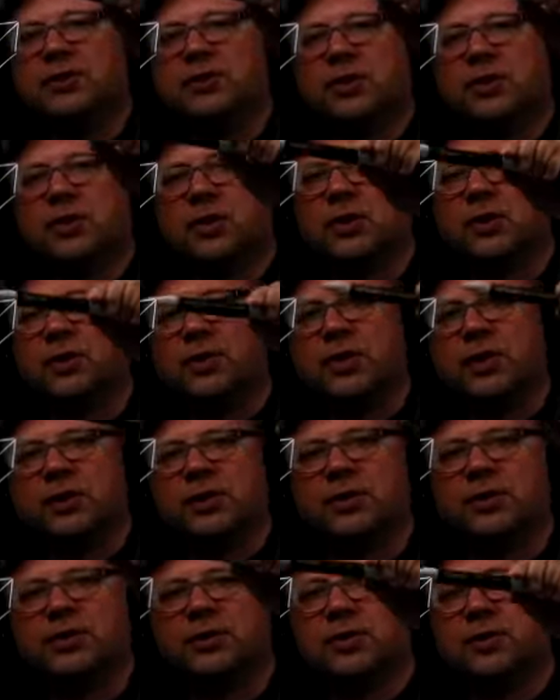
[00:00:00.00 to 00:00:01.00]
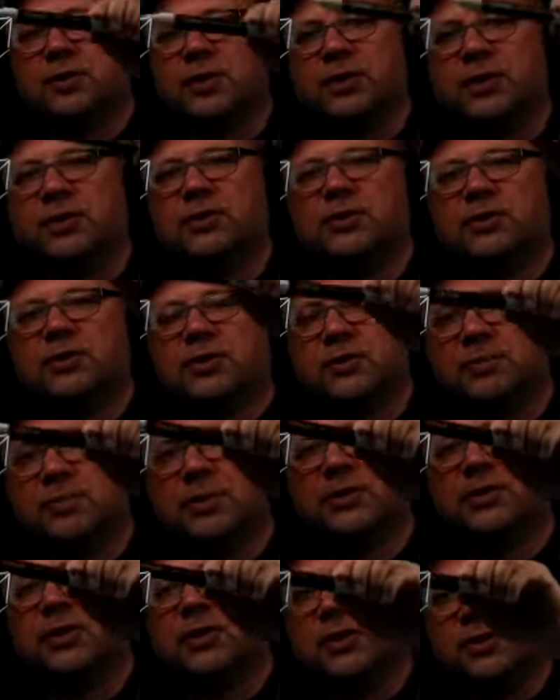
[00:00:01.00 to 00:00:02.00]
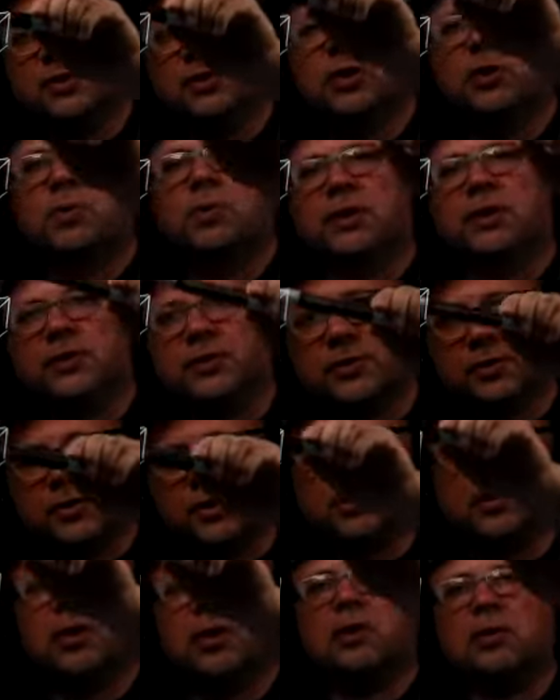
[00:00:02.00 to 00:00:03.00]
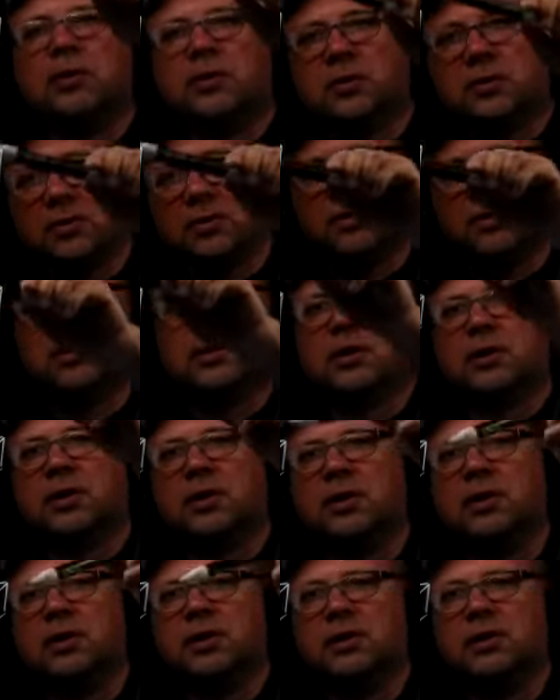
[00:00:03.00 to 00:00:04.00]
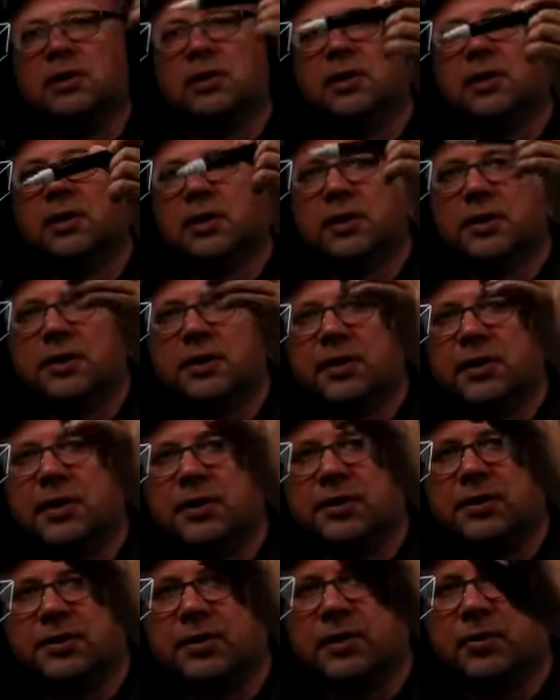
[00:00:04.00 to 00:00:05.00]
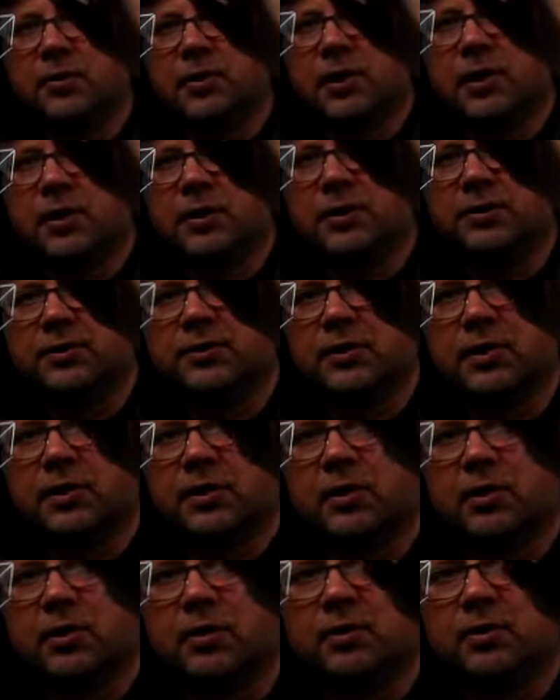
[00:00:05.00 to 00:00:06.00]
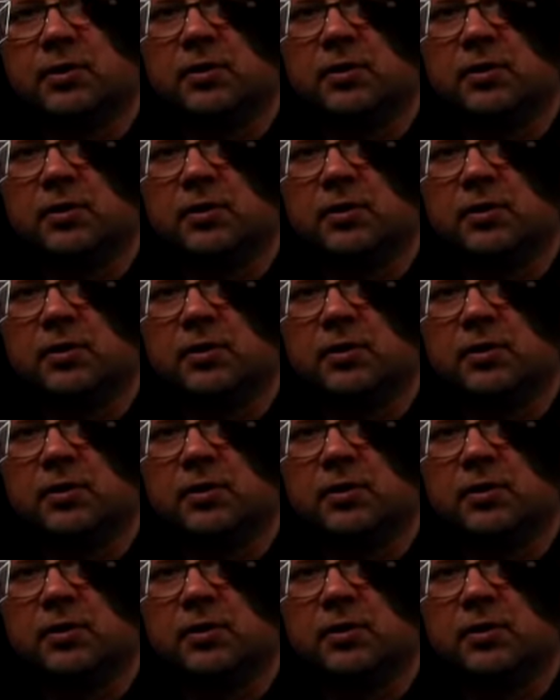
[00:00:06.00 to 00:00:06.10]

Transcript: circle like this going. In, this basically is going in a circle, right? It is going in a circle.